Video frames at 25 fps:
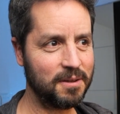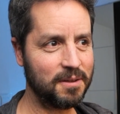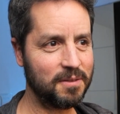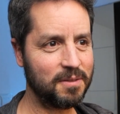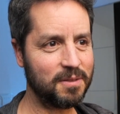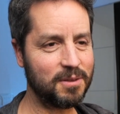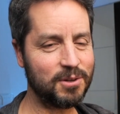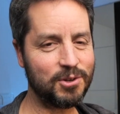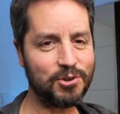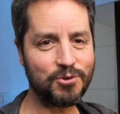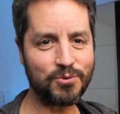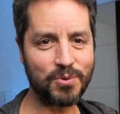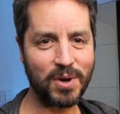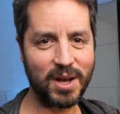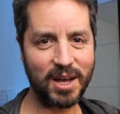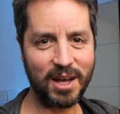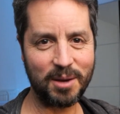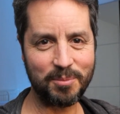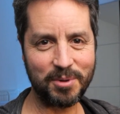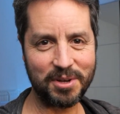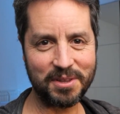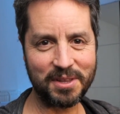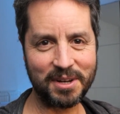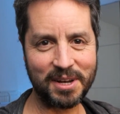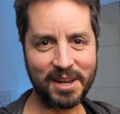the
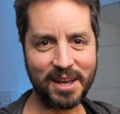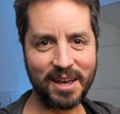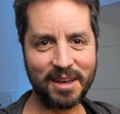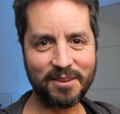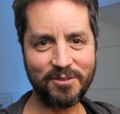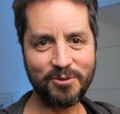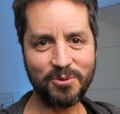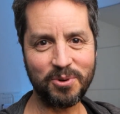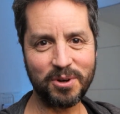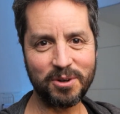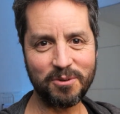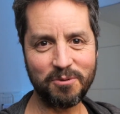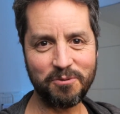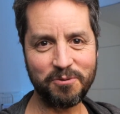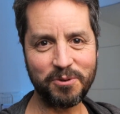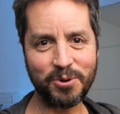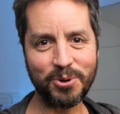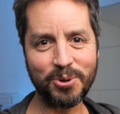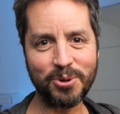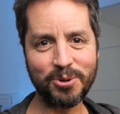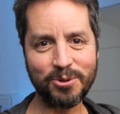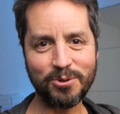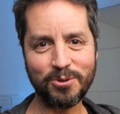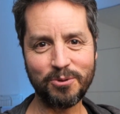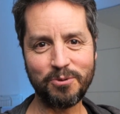drama that has to
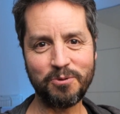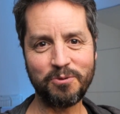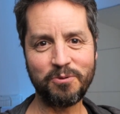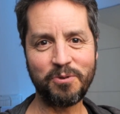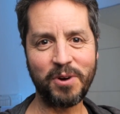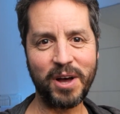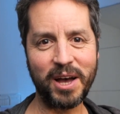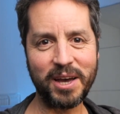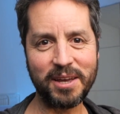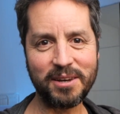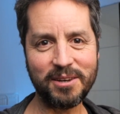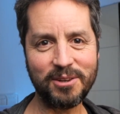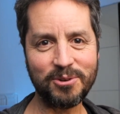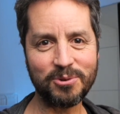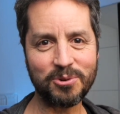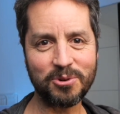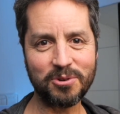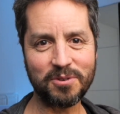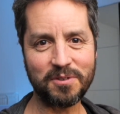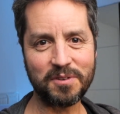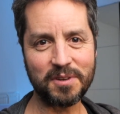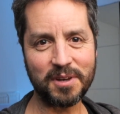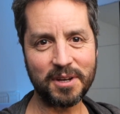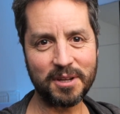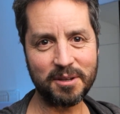unfold to find
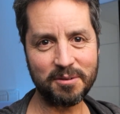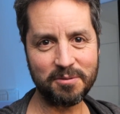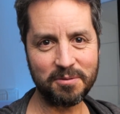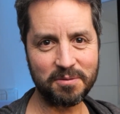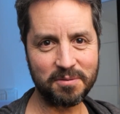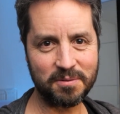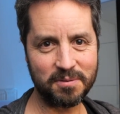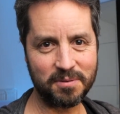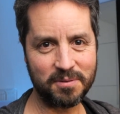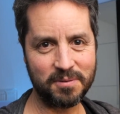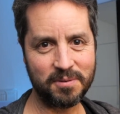yourself.